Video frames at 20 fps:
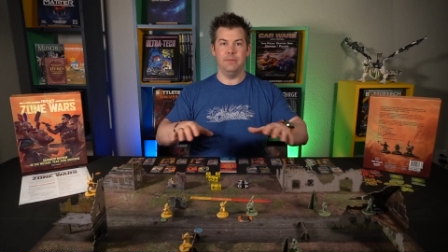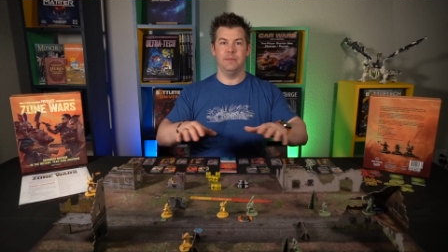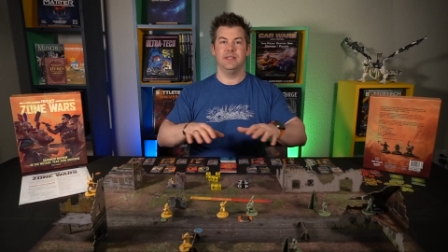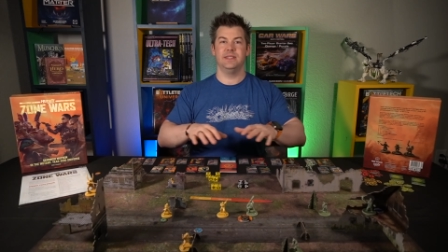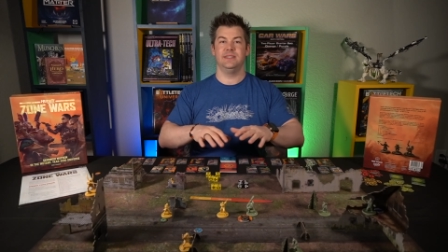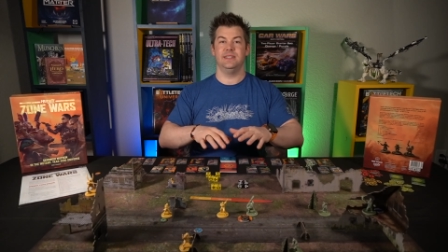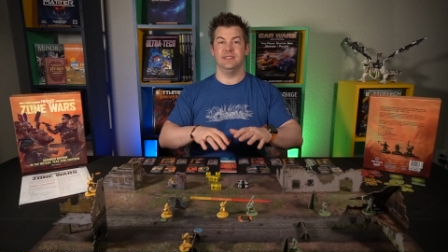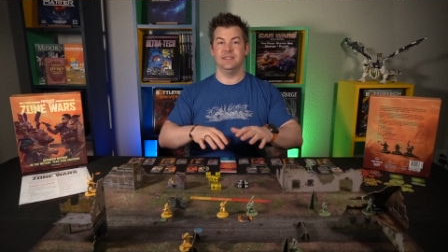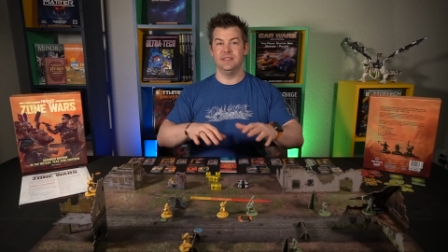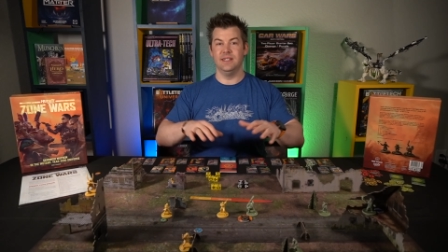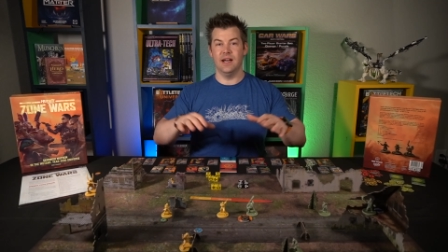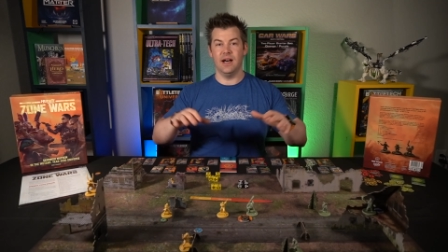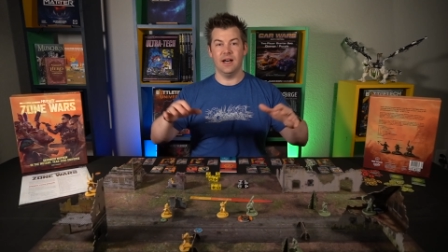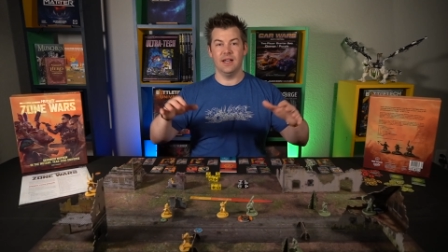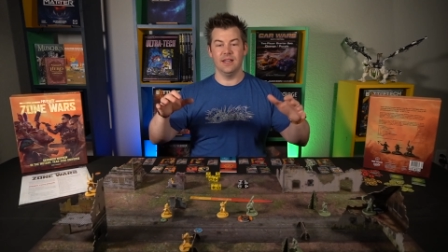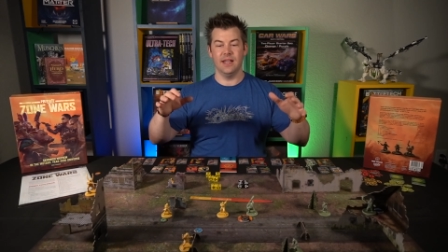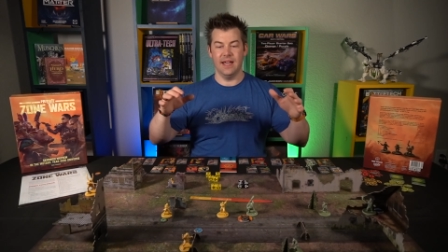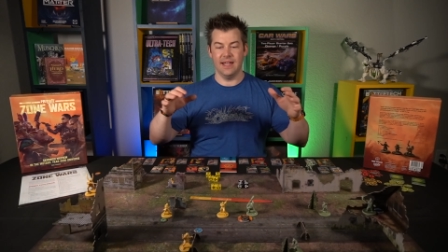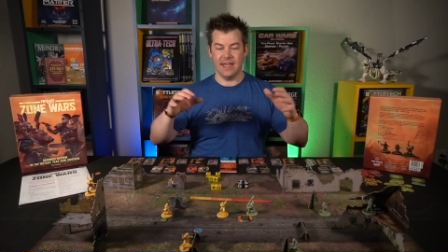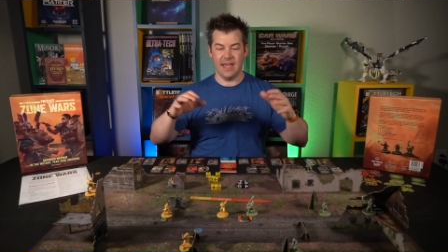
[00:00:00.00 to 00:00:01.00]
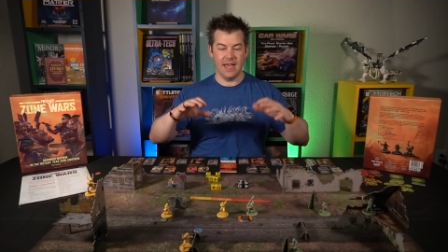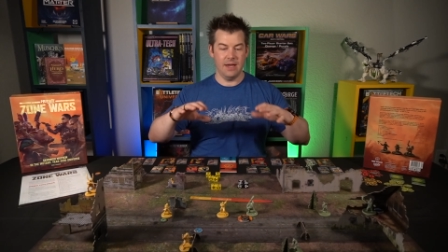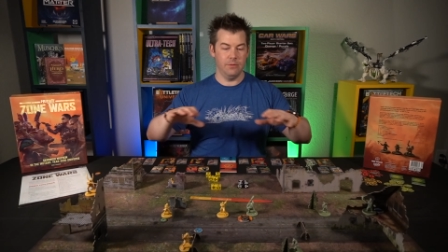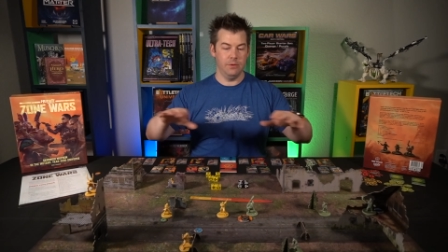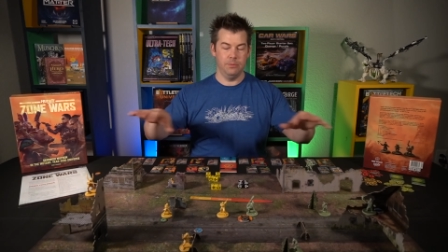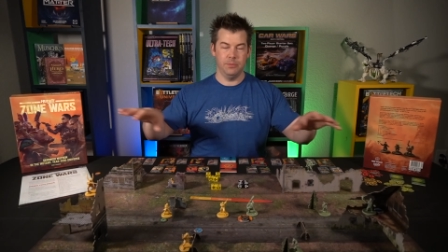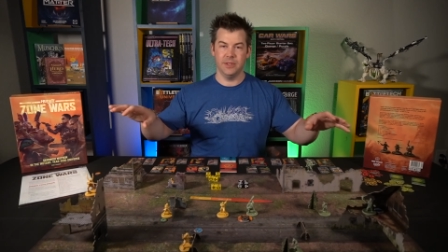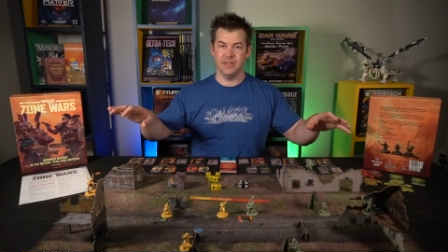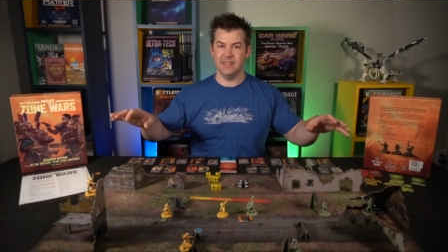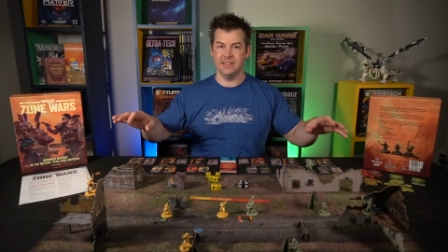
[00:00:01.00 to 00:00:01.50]
this is not like, hey, we
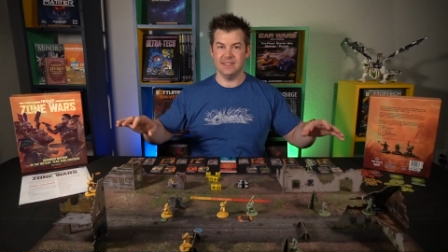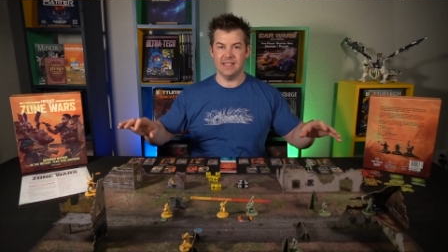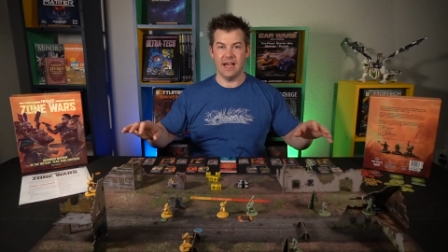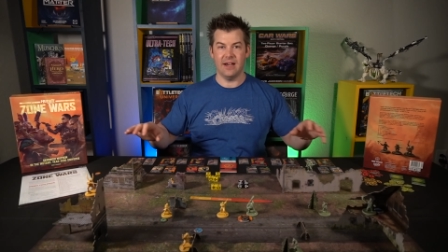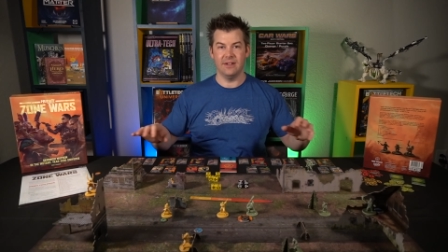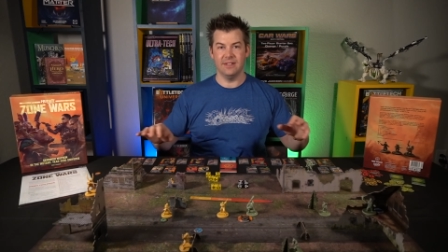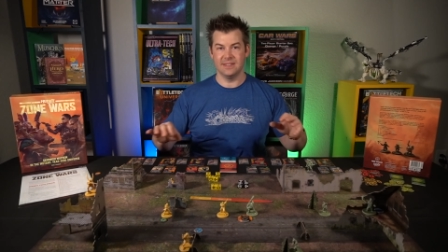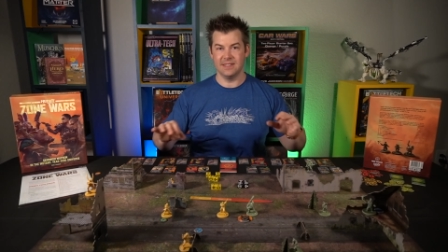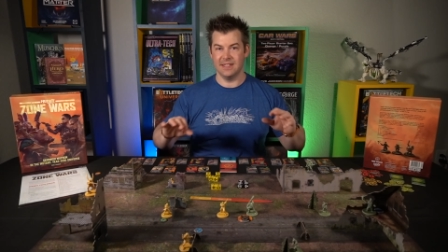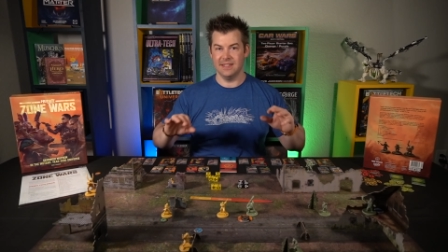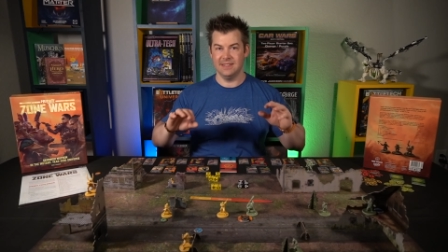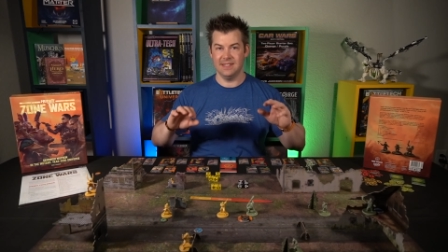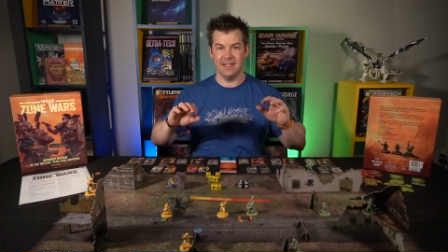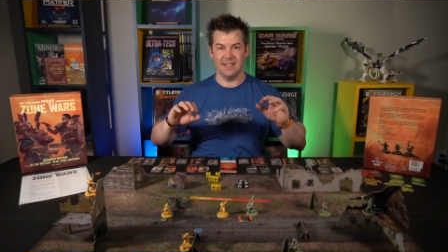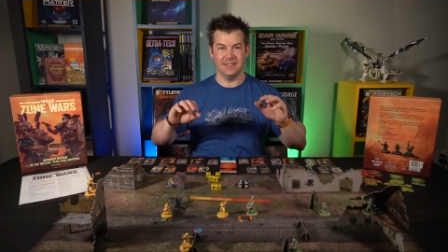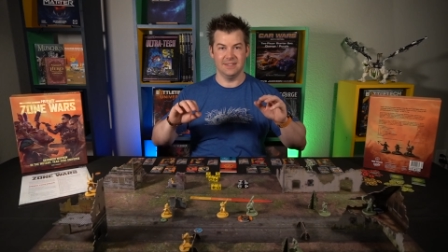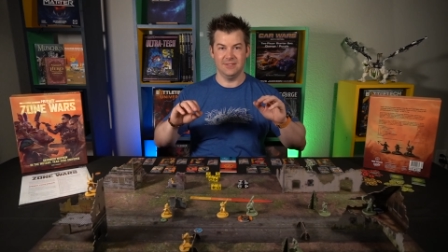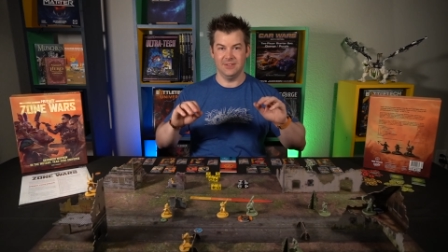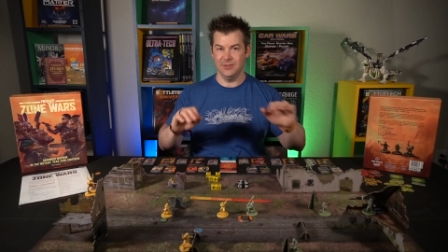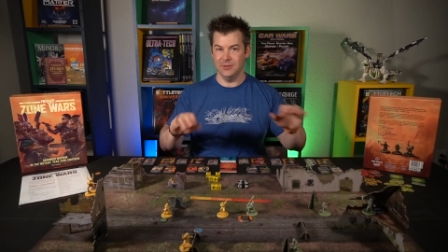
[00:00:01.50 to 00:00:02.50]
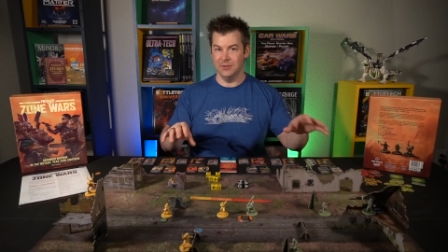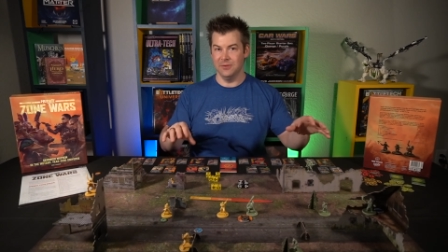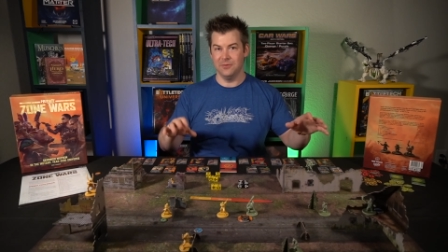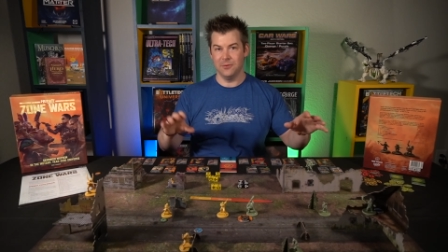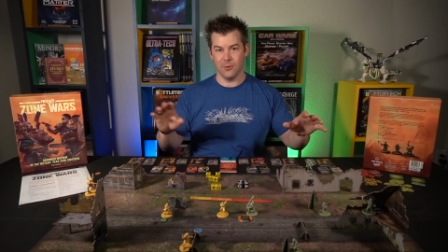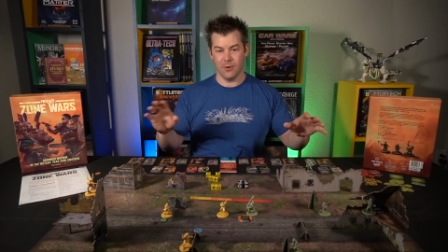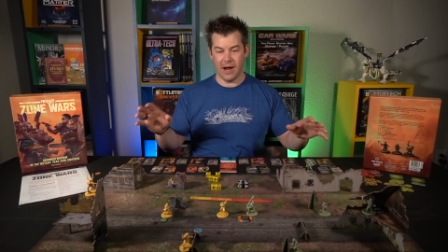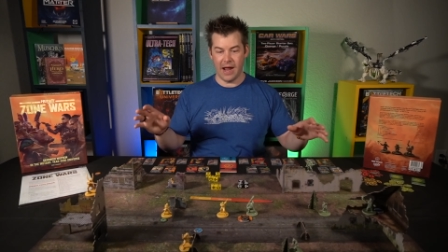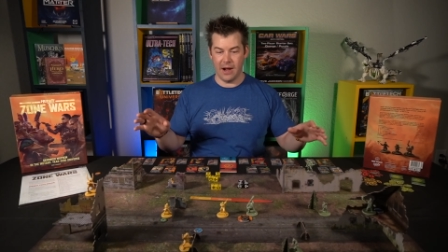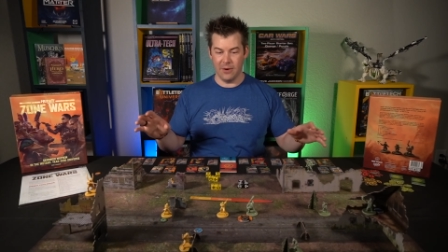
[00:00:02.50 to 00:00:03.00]
put this out and it's going to take us 2 to
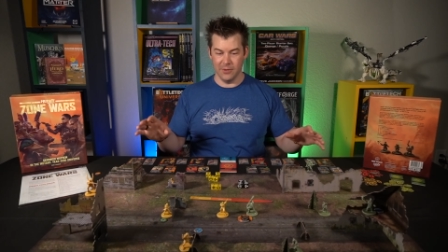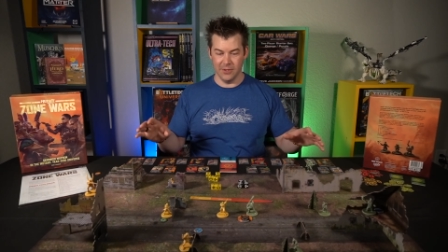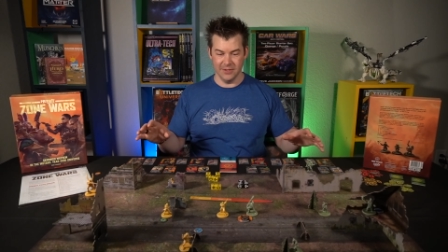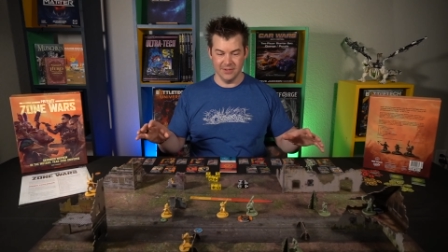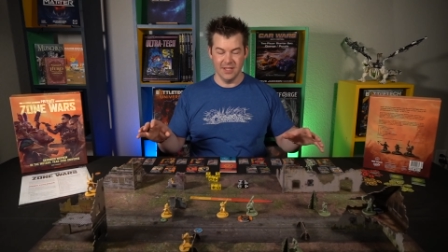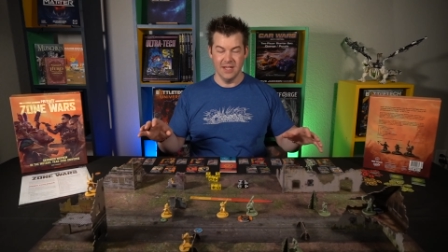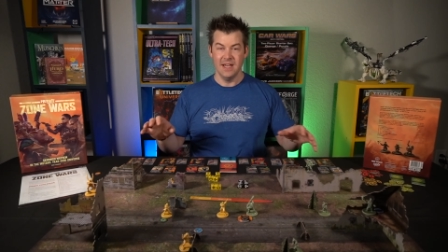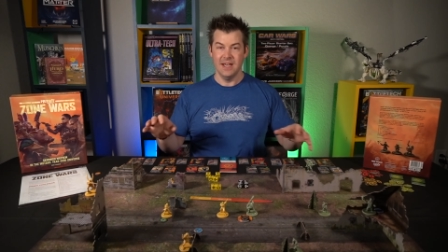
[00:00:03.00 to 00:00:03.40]
4 hours